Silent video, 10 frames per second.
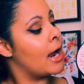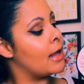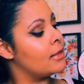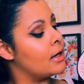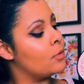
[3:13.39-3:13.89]

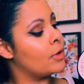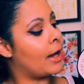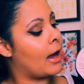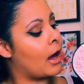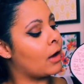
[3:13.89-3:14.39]
and then
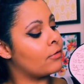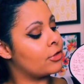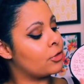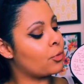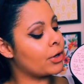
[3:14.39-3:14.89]
we have
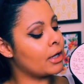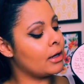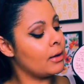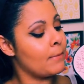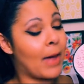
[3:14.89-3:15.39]

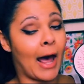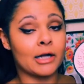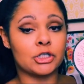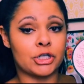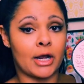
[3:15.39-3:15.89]
3
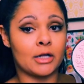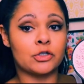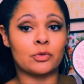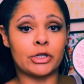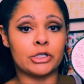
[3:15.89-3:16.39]
matte
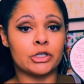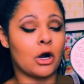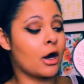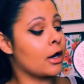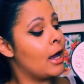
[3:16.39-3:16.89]
shades, really
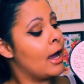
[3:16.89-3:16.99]
dark,